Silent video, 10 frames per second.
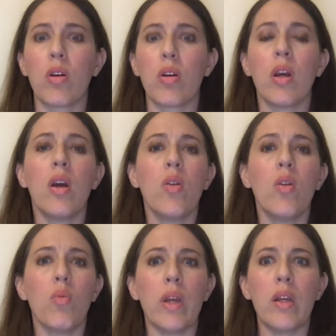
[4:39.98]

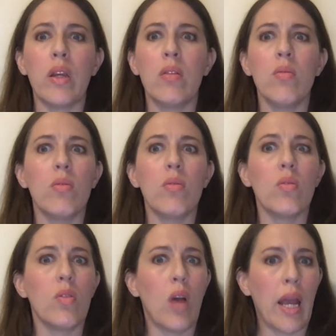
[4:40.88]

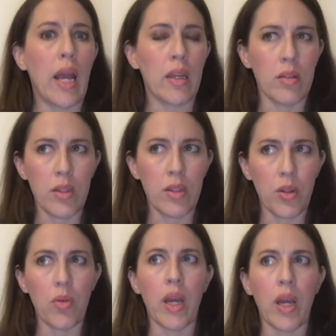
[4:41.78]
I can tell you,
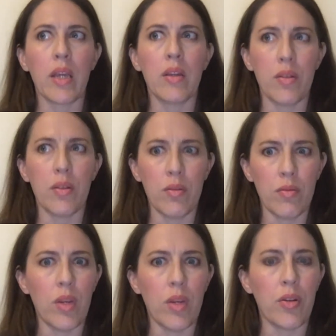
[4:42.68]
I can
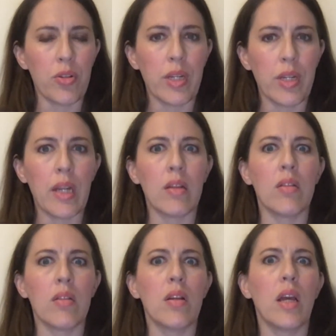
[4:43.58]
understand
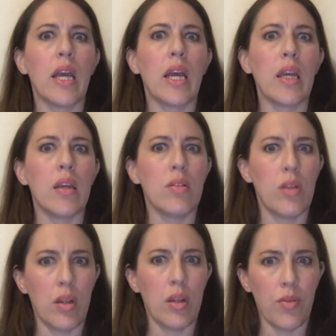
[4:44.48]
a
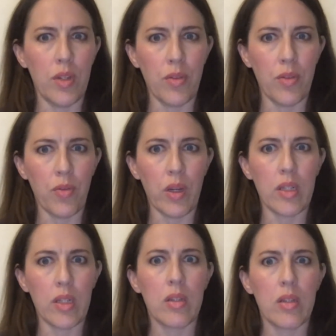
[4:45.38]
ton of different
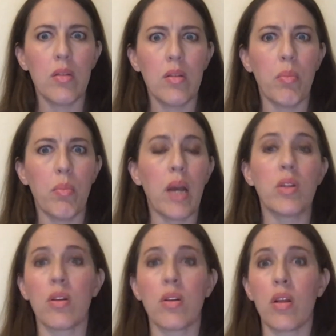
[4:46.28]

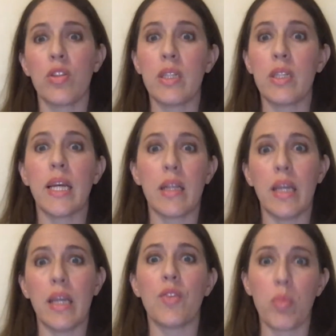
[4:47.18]
biotechnology techniques
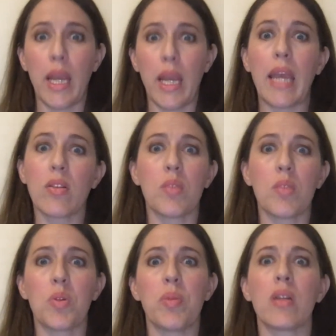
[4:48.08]
from the hands-on
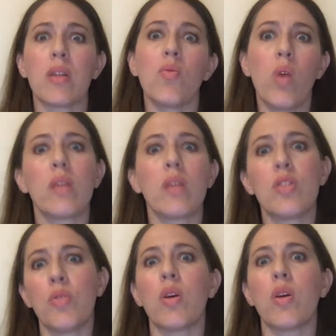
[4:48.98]
perspective, what it's
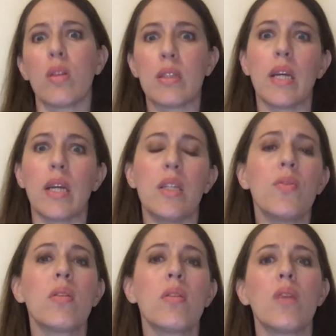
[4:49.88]
doing on the scientific
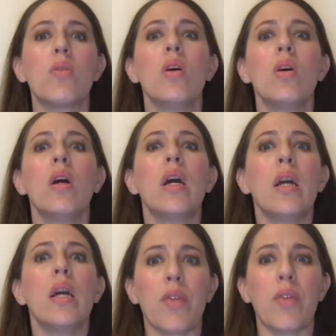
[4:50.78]
level
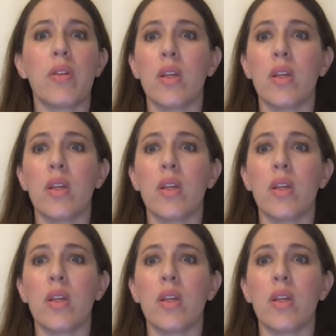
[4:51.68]
and everything.